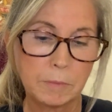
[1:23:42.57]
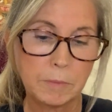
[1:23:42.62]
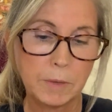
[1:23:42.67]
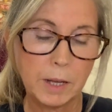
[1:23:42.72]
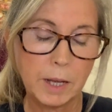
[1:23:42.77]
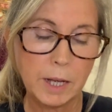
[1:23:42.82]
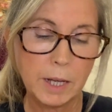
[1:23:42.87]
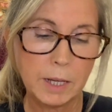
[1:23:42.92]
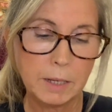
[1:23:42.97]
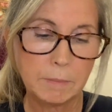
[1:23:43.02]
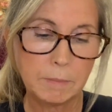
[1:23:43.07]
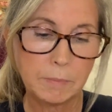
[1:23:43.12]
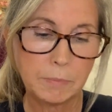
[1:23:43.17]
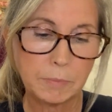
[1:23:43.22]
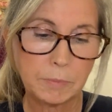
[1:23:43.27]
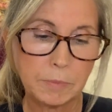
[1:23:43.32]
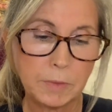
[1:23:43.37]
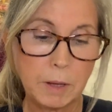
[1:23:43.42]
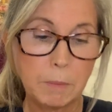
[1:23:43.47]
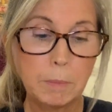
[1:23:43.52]

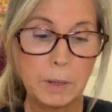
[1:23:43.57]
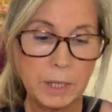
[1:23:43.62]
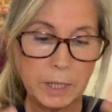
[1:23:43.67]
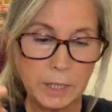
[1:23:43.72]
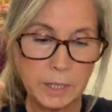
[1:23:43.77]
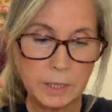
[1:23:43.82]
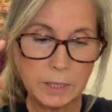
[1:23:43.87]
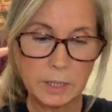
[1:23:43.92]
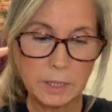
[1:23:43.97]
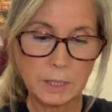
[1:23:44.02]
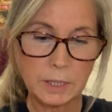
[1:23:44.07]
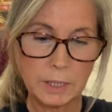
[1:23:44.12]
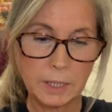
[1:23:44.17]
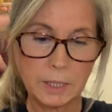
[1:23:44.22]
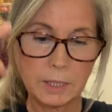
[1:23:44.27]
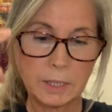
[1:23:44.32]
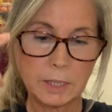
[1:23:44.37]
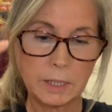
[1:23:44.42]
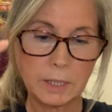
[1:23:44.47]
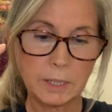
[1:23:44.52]
But
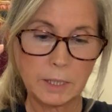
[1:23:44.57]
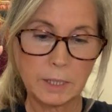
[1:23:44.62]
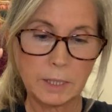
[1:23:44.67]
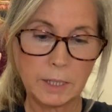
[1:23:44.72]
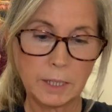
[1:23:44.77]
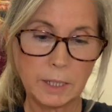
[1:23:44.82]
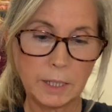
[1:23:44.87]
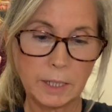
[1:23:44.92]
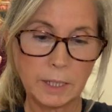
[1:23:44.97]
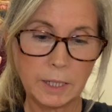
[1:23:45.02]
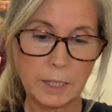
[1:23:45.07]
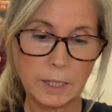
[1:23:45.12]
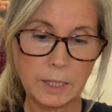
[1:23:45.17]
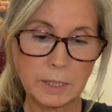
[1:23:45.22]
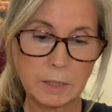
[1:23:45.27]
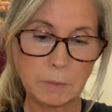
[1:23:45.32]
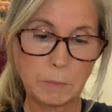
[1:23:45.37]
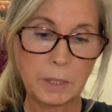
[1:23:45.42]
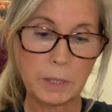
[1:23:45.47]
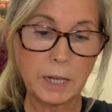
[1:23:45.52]
it's
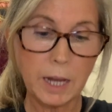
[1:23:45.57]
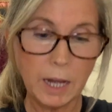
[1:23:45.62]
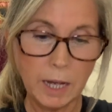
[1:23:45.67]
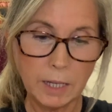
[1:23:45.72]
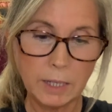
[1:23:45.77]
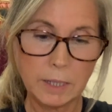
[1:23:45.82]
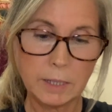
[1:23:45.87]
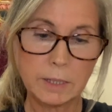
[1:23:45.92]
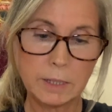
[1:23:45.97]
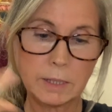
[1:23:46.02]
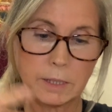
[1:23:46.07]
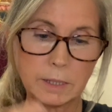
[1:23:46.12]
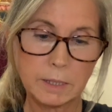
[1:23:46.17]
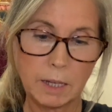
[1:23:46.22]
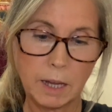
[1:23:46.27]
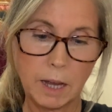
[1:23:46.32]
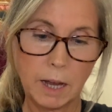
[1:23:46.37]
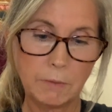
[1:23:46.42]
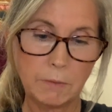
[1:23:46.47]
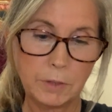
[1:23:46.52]
because
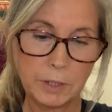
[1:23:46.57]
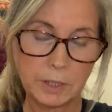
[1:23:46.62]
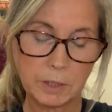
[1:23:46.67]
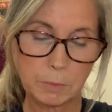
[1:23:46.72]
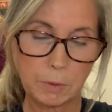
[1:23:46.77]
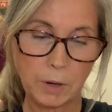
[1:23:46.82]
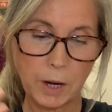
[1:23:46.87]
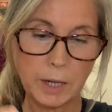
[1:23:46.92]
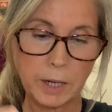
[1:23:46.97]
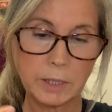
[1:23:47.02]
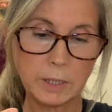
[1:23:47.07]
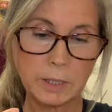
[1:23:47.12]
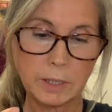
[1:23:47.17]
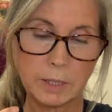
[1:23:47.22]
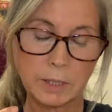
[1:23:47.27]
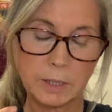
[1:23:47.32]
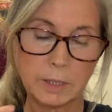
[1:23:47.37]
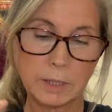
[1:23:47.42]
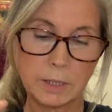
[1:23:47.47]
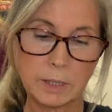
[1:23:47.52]
of these
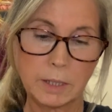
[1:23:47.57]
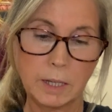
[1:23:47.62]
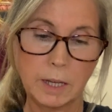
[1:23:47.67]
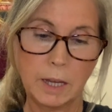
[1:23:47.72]
practices